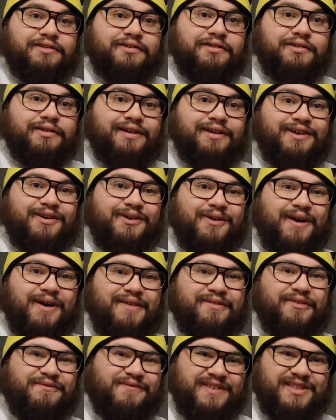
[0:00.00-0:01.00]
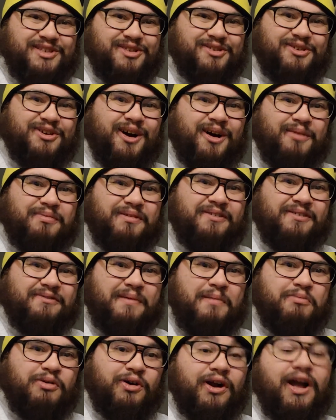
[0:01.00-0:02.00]
to, have a physical copy of
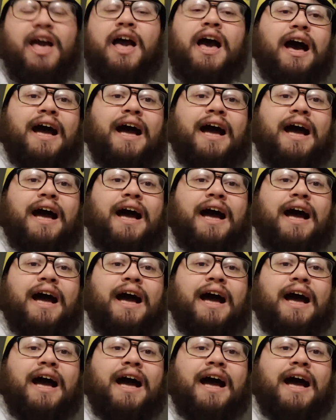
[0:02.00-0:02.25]
my book.